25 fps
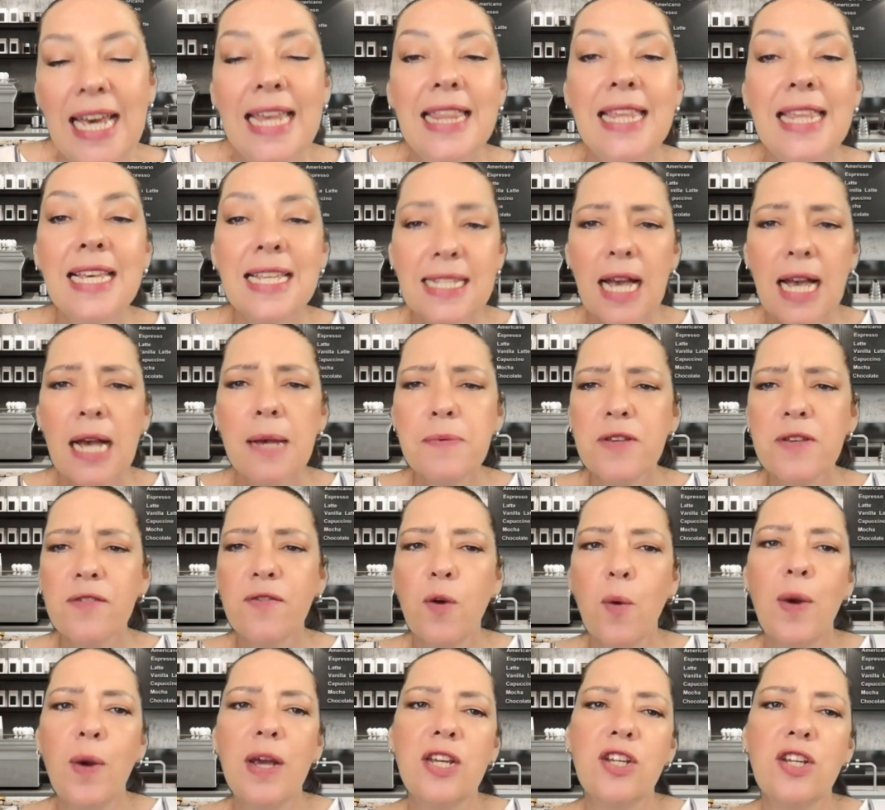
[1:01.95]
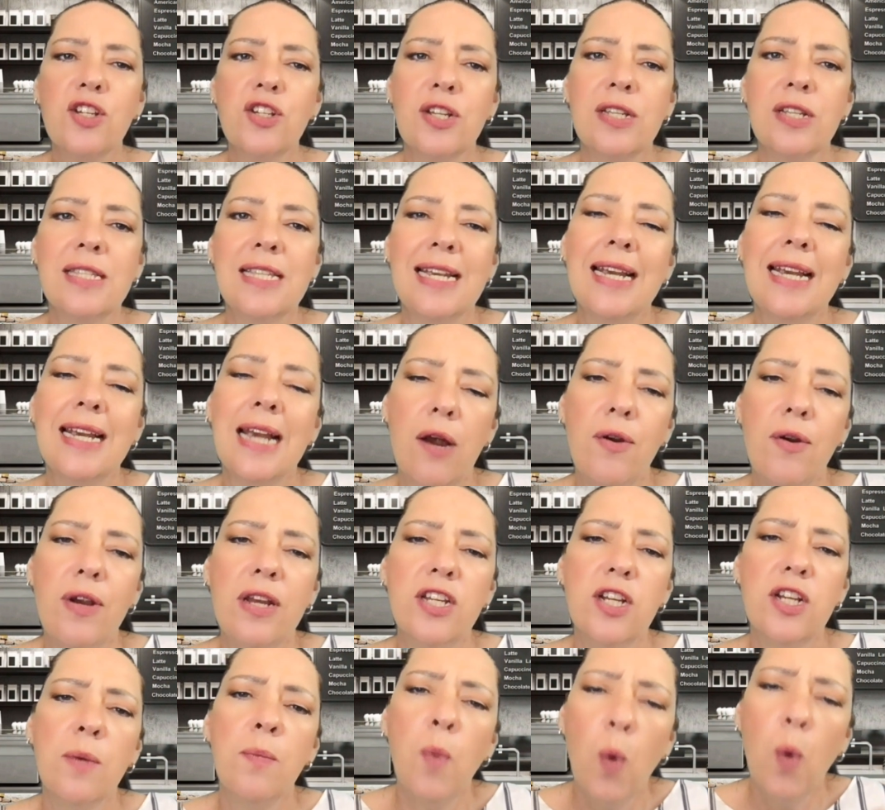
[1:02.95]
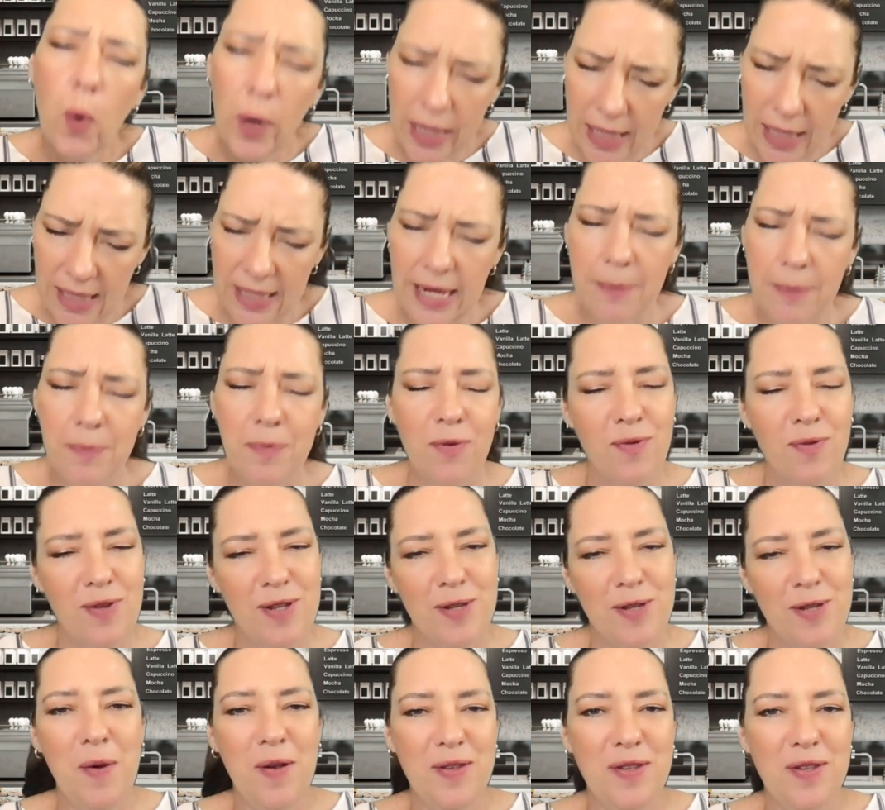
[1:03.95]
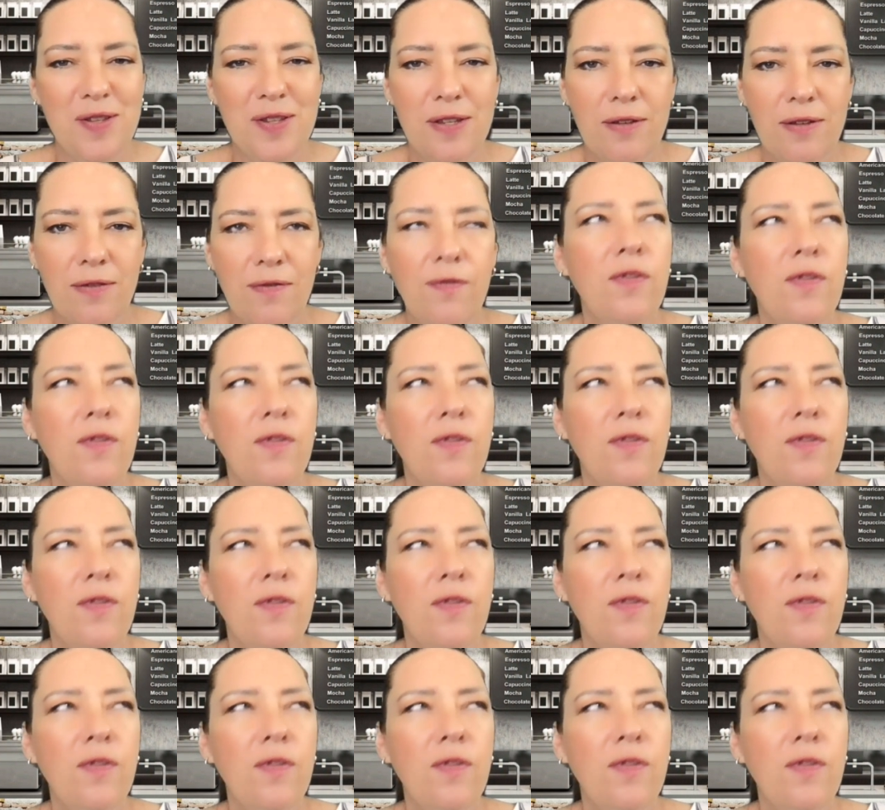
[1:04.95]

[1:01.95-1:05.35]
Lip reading: These types of questions encourage a more in-depth response.